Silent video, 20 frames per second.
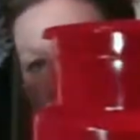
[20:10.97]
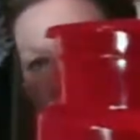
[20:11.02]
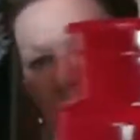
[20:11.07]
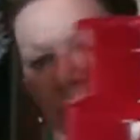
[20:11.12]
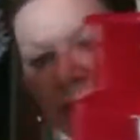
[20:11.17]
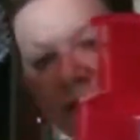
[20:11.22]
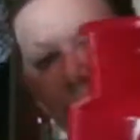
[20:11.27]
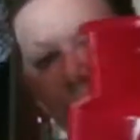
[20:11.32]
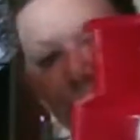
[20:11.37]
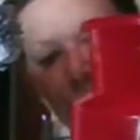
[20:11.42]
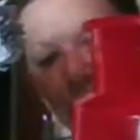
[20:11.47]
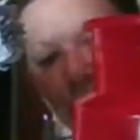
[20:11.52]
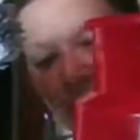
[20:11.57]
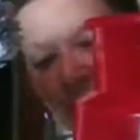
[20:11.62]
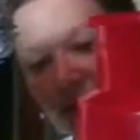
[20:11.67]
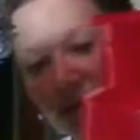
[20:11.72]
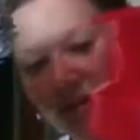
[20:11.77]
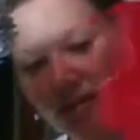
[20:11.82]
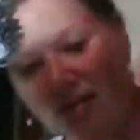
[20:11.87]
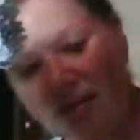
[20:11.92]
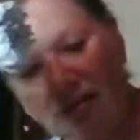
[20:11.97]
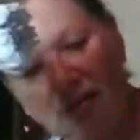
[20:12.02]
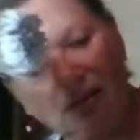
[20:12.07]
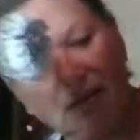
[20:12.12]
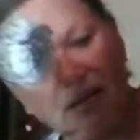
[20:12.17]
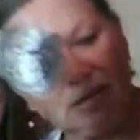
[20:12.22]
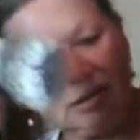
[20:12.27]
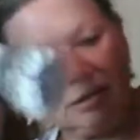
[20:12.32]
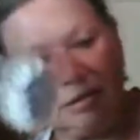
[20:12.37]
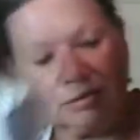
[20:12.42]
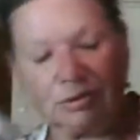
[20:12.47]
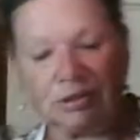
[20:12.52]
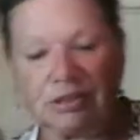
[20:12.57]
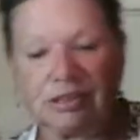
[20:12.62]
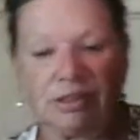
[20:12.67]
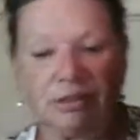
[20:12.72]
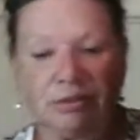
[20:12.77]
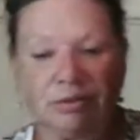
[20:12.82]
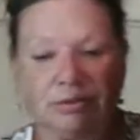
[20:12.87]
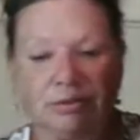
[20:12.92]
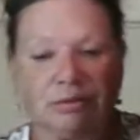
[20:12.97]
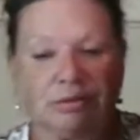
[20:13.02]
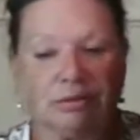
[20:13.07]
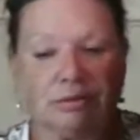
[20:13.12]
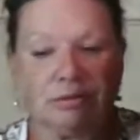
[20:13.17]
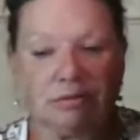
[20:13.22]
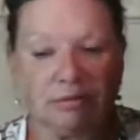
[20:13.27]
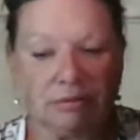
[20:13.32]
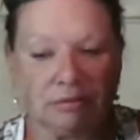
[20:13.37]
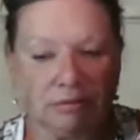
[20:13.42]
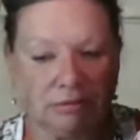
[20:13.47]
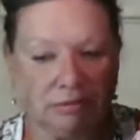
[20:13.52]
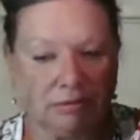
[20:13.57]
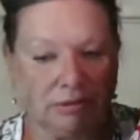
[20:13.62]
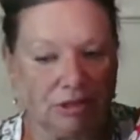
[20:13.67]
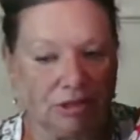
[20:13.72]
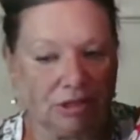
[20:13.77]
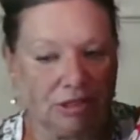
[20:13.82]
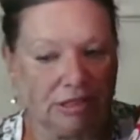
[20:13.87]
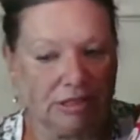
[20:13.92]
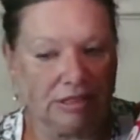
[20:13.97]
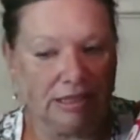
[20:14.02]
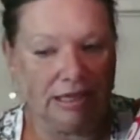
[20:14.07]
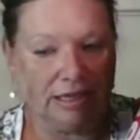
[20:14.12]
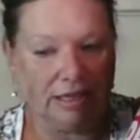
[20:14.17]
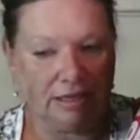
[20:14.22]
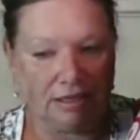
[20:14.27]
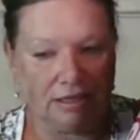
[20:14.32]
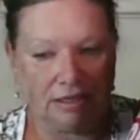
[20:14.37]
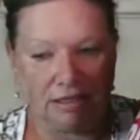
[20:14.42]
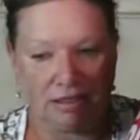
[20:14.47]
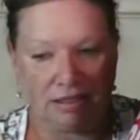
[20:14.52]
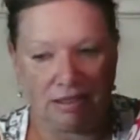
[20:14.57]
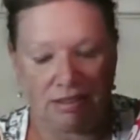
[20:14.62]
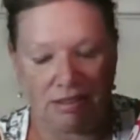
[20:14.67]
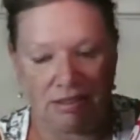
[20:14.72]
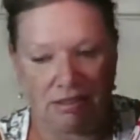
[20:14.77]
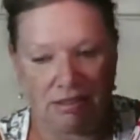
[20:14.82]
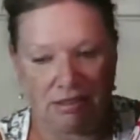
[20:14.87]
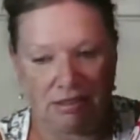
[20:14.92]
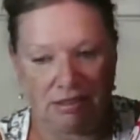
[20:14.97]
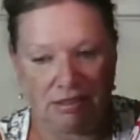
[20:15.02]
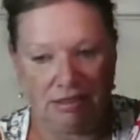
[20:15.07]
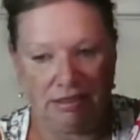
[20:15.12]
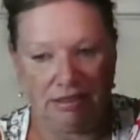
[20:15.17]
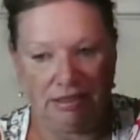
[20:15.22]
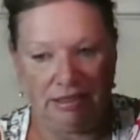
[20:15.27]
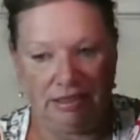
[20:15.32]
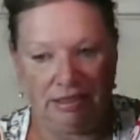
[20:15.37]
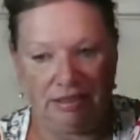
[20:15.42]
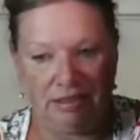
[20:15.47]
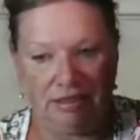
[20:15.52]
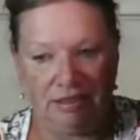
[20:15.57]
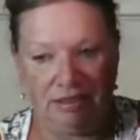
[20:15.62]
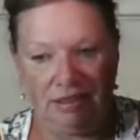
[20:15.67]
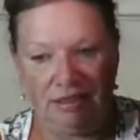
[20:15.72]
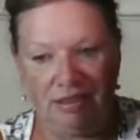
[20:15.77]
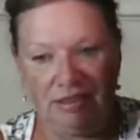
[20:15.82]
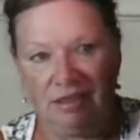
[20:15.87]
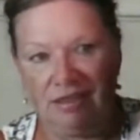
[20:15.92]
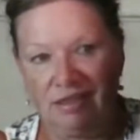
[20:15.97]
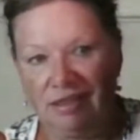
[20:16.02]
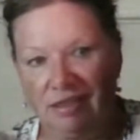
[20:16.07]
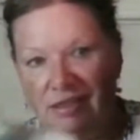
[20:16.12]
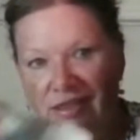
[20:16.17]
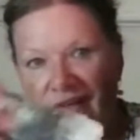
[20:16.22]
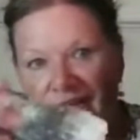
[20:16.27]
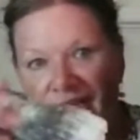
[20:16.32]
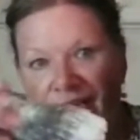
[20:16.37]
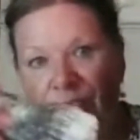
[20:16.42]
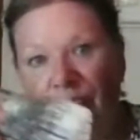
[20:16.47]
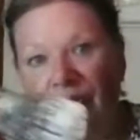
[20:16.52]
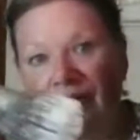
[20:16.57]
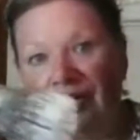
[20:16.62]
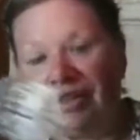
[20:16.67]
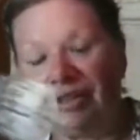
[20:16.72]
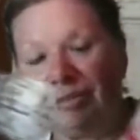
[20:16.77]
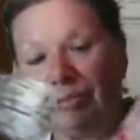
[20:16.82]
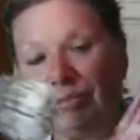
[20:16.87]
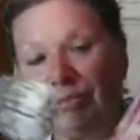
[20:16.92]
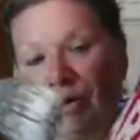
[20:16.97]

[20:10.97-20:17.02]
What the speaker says: They put, so there's the deck, and then I wanted a